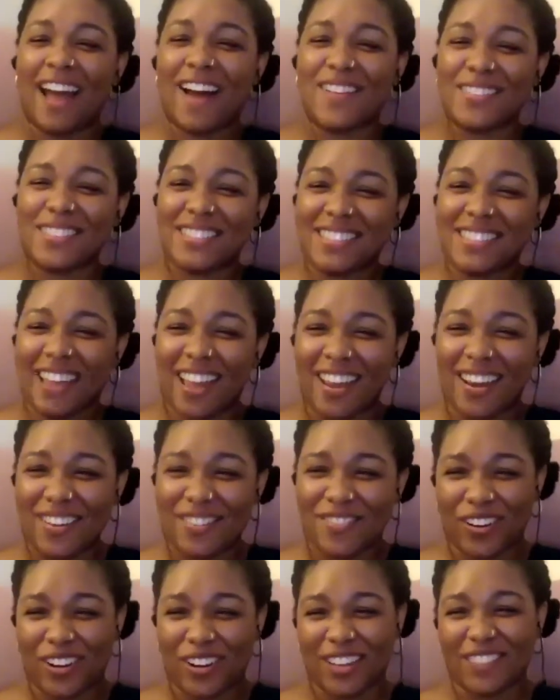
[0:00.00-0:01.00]
outside
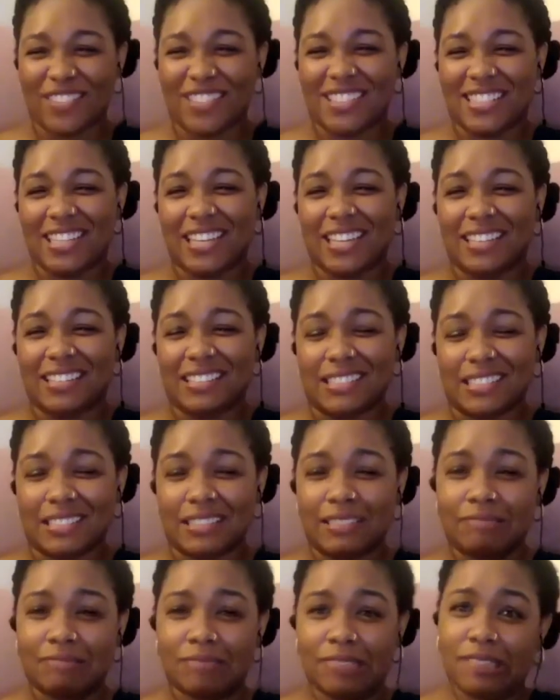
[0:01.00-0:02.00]
of working with teams
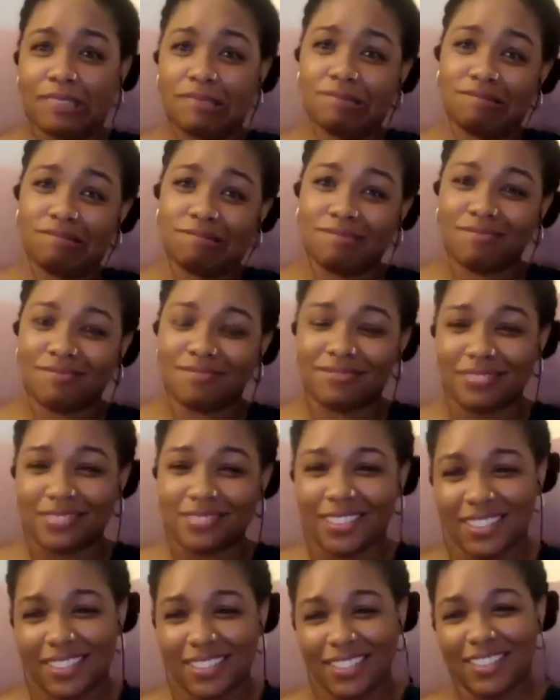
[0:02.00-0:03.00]

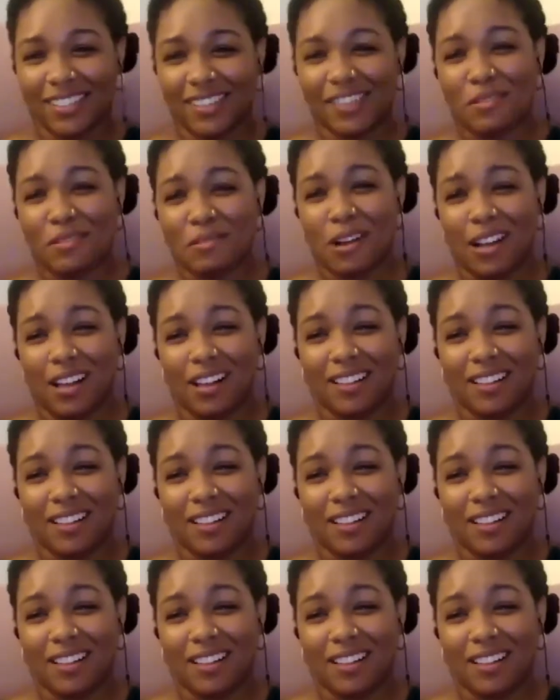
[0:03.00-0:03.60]
oh, well